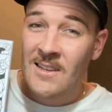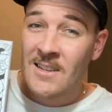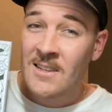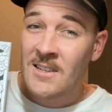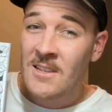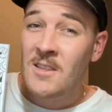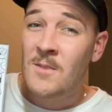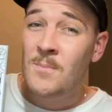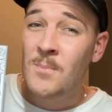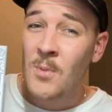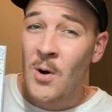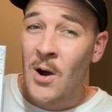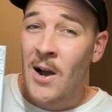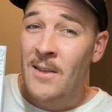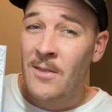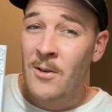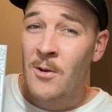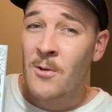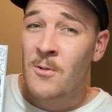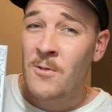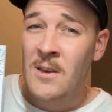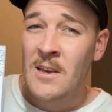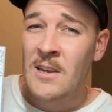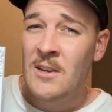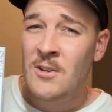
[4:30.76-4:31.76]
despite
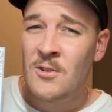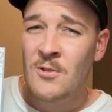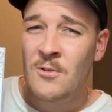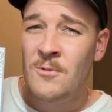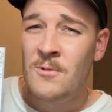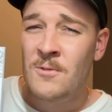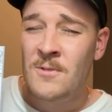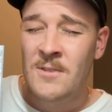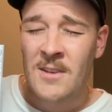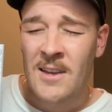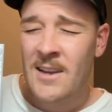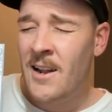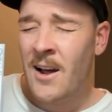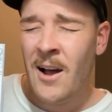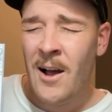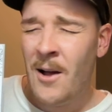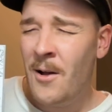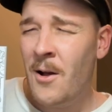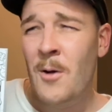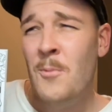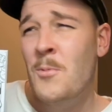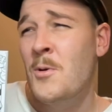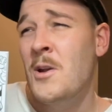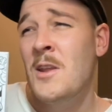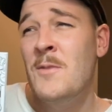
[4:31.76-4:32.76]
those issues, and
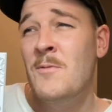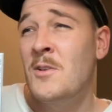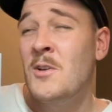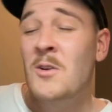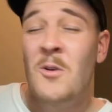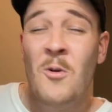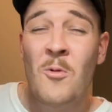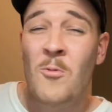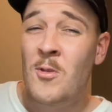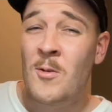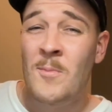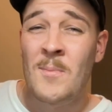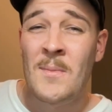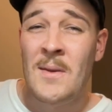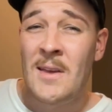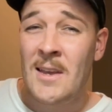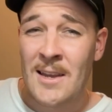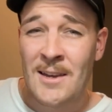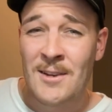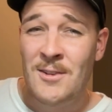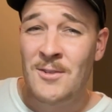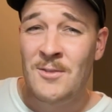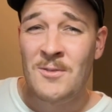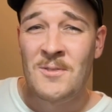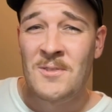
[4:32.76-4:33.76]
I wouldn't even call them
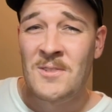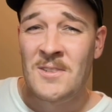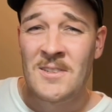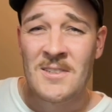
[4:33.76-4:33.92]
issues,